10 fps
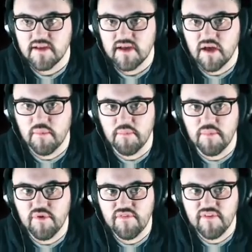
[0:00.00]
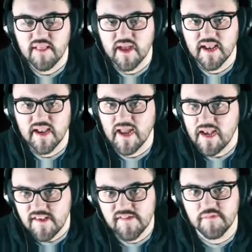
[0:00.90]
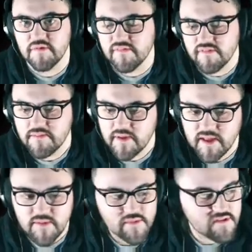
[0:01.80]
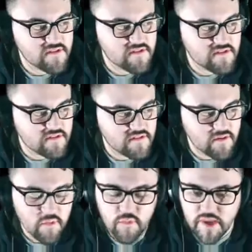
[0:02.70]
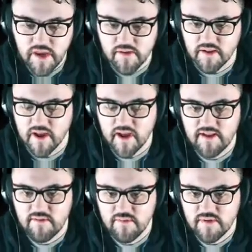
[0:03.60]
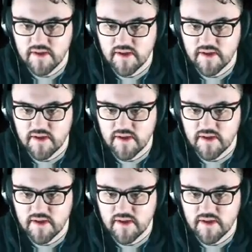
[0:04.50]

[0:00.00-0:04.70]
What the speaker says: a movie, like a 90s movie, man, which is just so weird. Like, I don't